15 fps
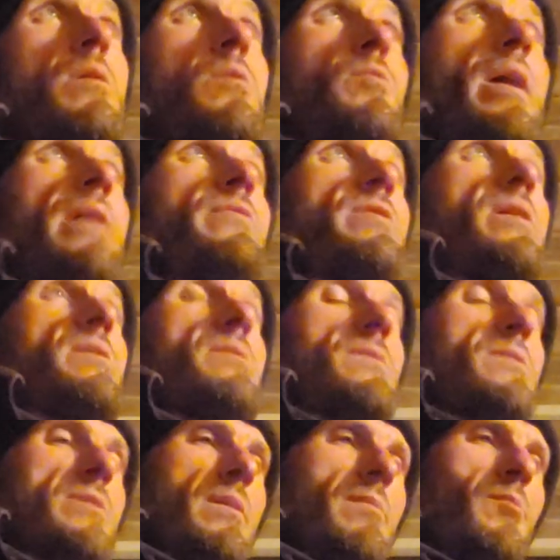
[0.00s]
arriving at a
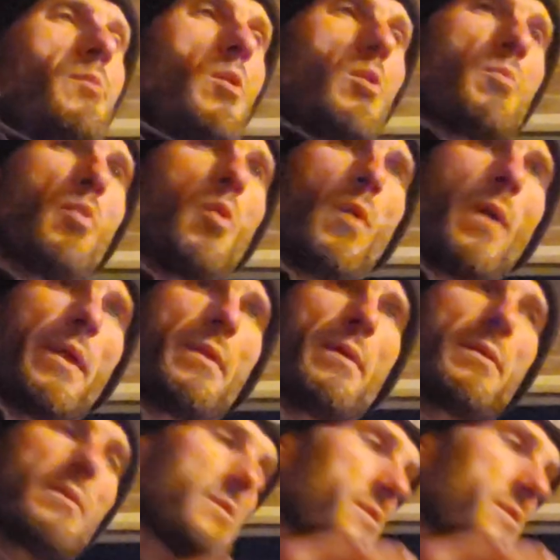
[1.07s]
similar point, at a